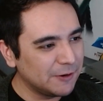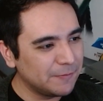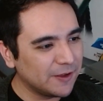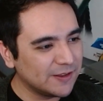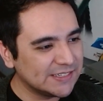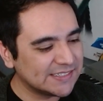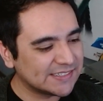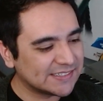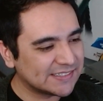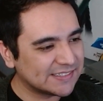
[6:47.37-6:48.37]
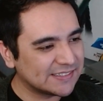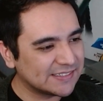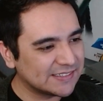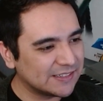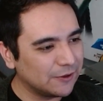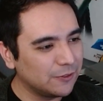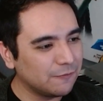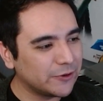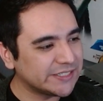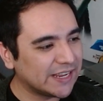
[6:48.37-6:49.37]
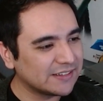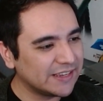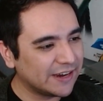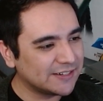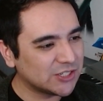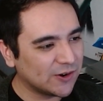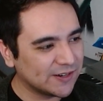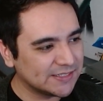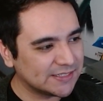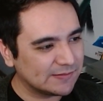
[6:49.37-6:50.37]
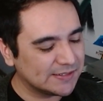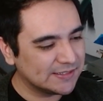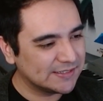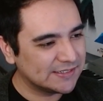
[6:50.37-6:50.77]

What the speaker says: be honest, the voice acting carries hard in this one.